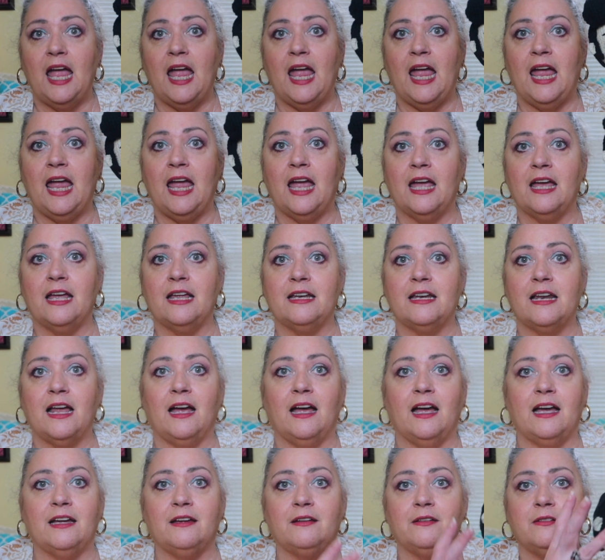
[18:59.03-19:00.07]
And
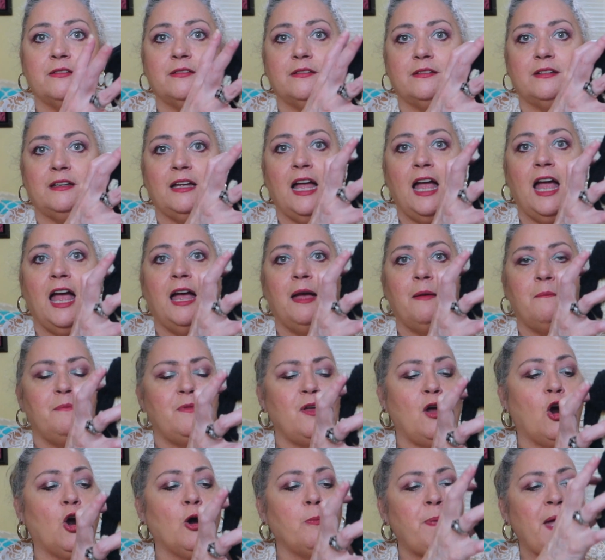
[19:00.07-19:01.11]

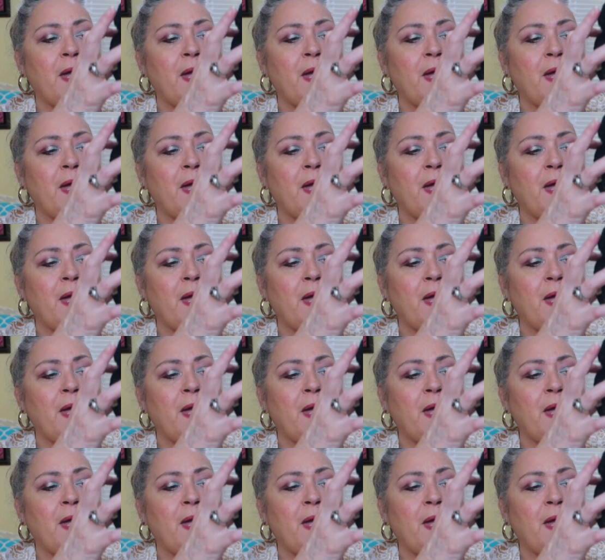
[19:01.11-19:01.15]
her